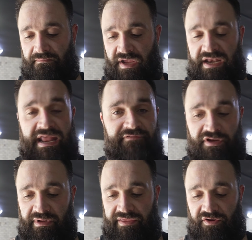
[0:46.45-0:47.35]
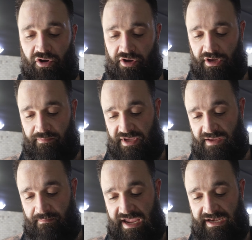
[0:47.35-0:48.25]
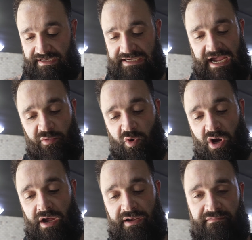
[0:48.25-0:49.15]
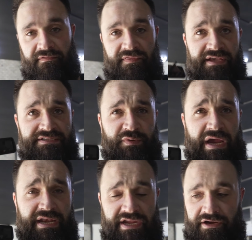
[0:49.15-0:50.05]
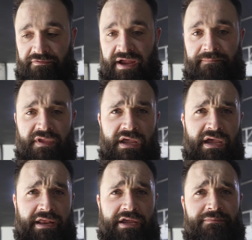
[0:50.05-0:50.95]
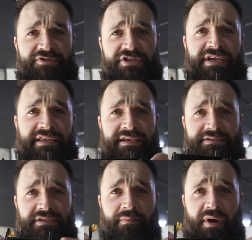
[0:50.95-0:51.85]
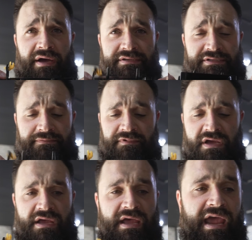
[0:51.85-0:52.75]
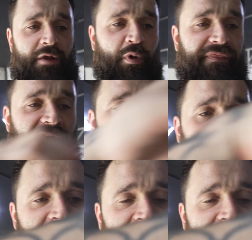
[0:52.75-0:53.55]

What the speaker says: inevitably they're all going to be made in Taiwan, this right here, right? And it comes just like this in the box. And what they want